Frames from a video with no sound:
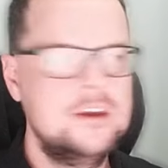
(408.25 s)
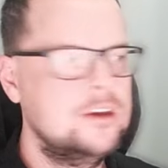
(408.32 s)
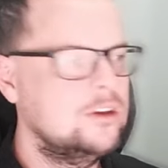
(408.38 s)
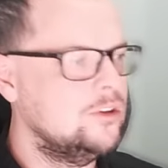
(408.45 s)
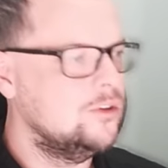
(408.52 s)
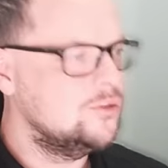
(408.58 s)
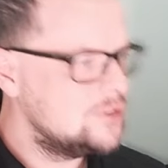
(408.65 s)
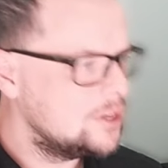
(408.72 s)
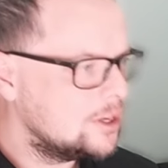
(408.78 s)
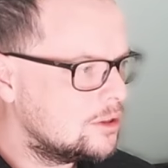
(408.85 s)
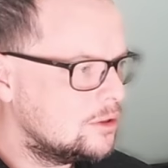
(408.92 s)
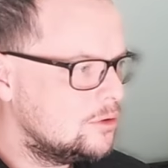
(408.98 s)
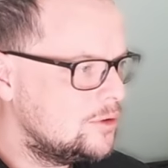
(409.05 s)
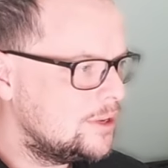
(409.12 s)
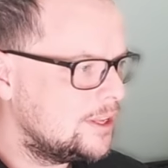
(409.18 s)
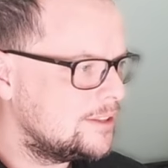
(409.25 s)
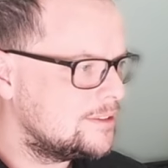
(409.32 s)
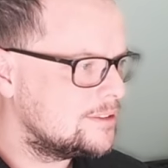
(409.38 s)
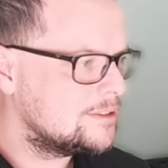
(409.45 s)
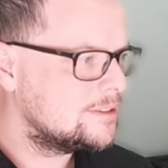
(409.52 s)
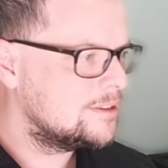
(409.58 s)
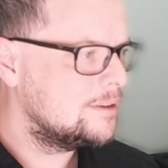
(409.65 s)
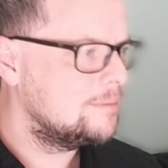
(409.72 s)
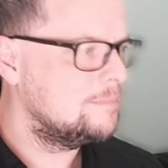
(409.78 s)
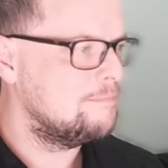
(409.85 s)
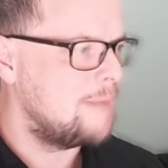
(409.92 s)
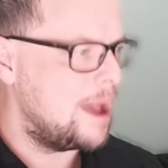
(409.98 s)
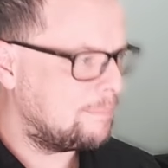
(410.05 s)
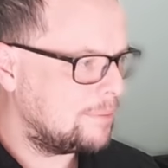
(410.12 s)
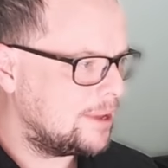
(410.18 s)
Using CluedIn's
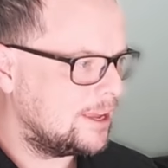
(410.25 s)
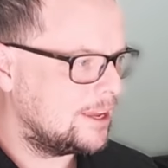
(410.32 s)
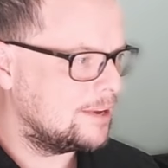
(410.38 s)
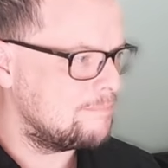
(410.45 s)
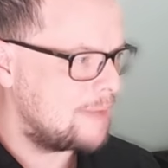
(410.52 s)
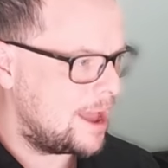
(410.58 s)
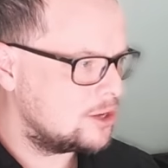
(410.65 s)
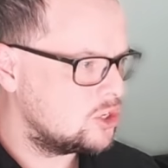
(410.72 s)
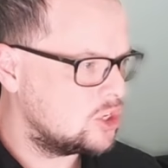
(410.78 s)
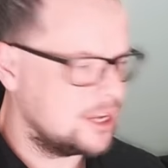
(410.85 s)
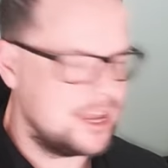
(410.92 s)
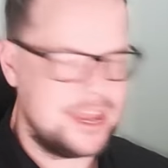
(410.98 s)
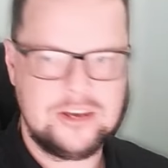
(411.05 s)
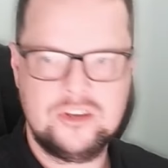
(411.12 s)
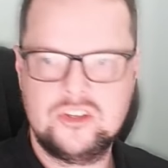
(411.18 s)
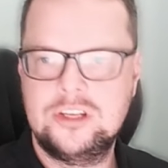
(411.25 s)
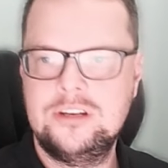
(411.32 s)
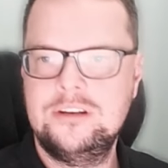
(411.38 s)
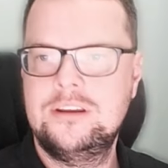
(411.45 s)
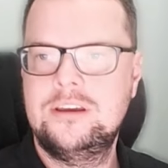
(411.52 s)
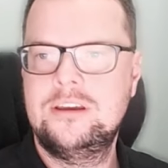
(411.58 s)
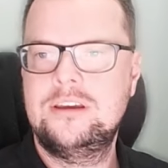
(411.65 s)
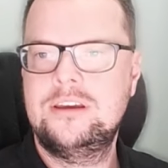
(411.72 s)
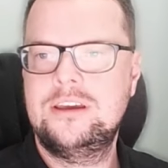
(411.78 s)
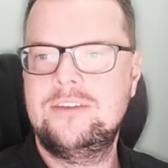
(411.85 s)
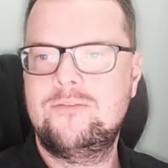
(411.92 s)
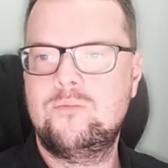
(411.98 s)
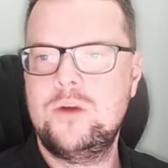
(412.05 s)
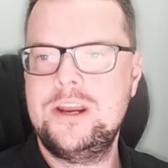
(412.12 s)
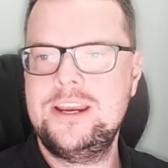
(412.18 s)
mapping and matching engine, if
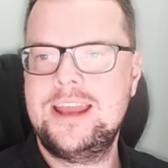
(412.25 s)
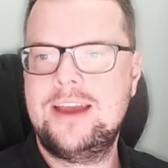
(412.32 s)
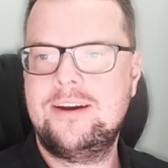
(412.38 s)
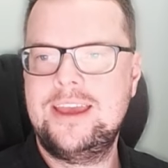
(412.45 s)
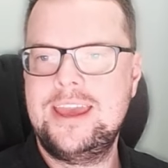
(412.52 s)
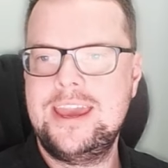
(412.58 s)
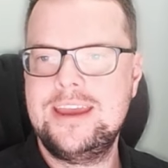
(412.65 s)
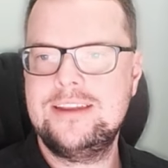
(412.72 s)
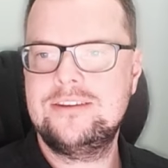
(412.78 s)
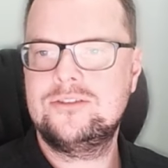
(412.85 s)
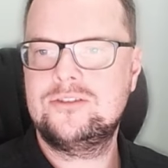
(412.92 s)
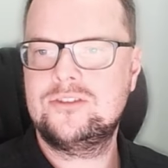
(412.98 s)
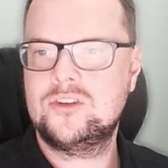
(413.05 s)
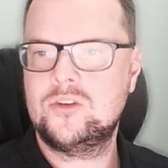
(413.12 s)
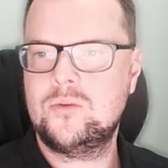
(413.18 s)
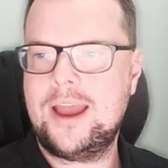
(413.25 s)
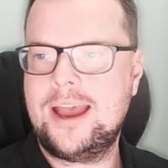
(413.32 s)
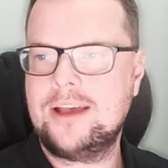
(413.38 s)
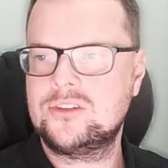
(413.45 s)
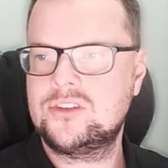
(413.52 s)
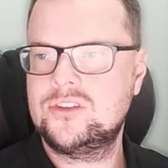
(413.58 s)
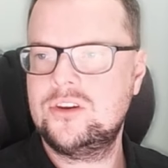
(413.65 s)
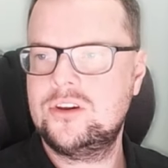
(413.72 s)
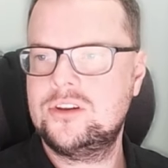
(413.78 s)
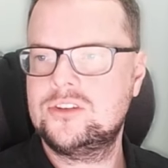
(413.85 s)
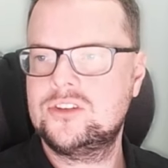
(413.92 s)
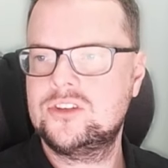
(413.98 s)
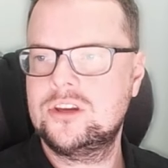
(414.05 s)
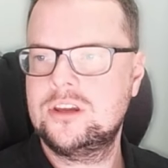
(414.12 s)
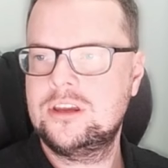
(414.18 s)
we now head to our
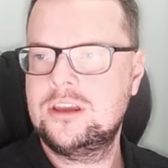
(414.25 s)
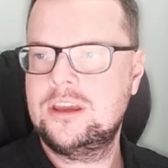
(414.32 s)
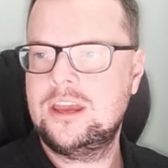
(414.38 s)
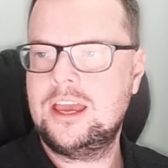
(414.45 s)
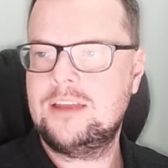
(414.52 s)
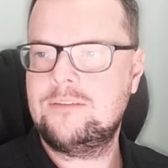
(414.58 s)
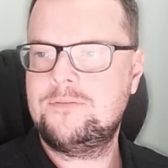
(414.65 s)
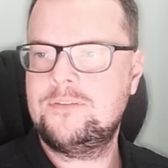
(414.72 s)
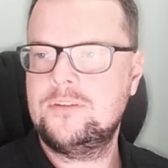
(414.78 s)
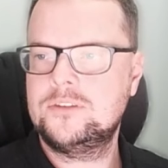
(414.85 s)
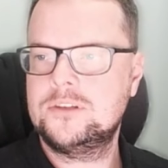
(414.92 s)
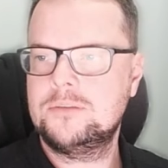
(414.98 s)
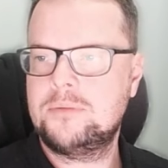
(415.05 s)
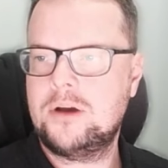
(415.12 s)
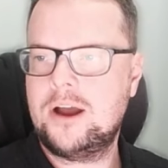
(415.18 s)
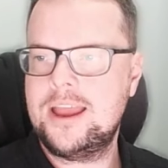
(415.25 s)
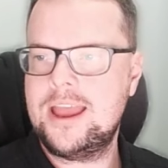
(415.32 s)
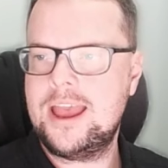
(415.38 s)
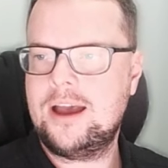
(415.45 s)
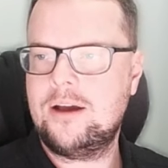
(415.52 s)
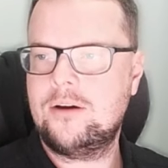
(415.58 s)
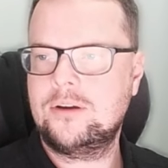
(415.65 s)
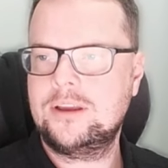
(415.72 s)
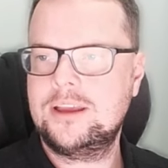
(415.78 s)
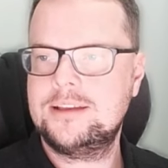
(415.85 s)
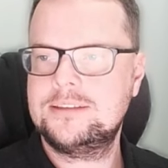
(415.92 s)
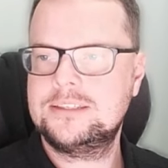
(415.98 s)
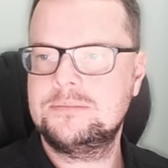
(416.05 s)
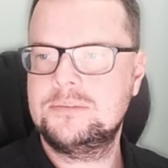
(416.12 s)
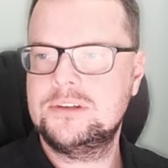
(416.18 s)
search and filter by our
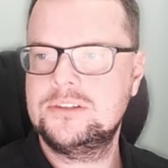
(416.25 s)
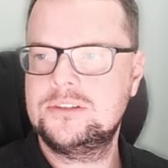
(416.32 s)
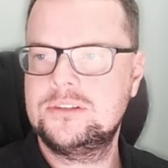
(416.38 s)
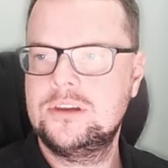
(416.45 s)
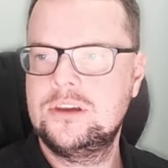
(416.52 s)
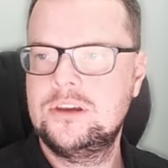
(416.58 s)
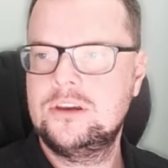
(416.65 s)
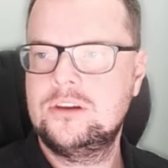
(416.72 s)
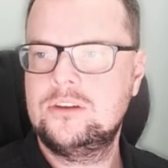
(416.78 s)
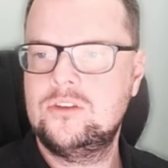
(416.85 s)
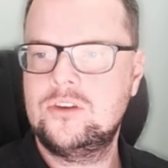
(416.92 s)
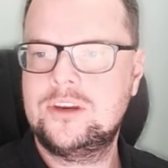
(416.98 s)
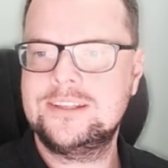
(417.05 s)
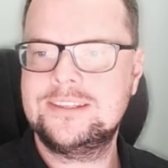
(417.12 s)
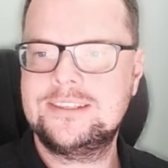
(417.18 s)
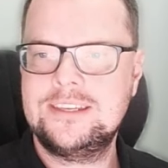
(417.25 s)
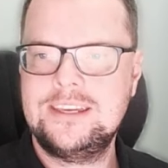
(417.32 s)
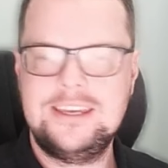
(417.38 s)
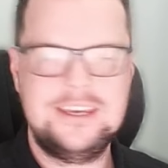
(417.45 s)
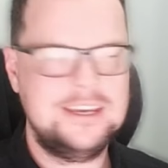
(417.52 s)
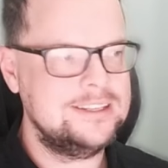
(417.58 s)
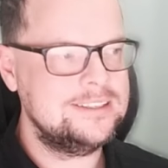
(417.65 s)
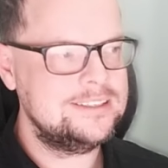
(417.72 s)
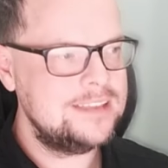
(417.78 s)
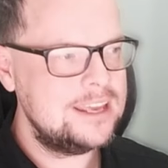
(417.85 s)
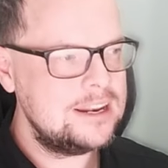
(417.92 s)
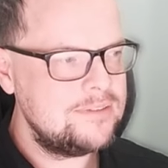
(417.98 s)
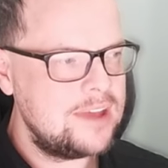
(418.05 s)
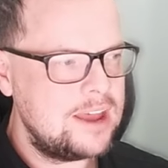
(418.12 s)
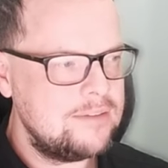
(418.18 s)
customers, you can see instead
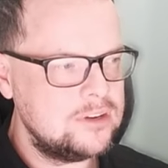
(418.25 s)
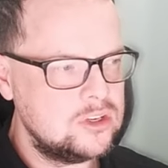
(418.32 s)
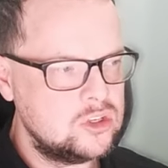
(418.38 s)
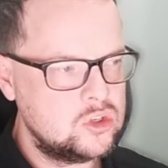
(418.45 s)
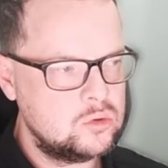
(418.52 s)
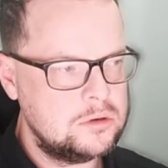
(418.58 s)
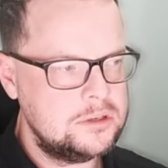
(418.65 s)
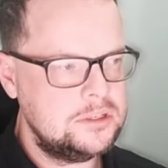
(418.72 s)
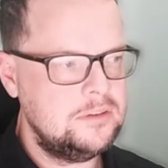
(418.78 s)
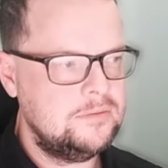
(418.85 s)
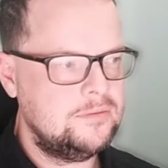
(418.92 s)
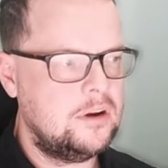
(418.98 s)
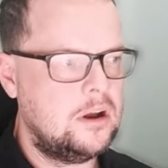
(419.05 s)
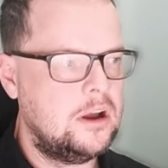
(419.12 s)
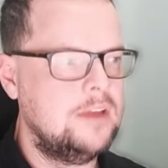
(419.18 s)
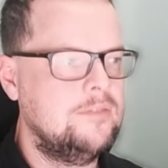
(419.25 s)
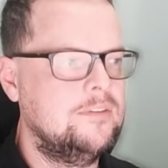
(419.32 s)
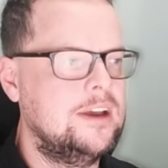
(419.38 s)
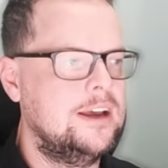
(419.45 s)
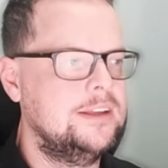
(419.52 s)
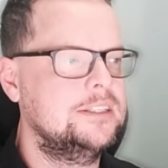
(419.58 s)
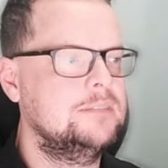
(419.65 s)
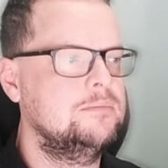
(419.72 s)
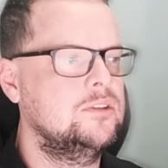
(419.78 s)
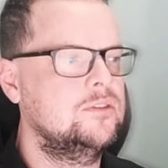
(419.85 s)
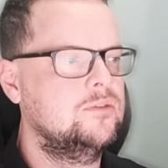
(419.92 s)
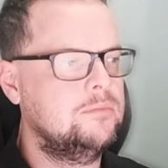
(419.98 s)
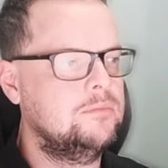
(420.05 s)
of having 25 customers from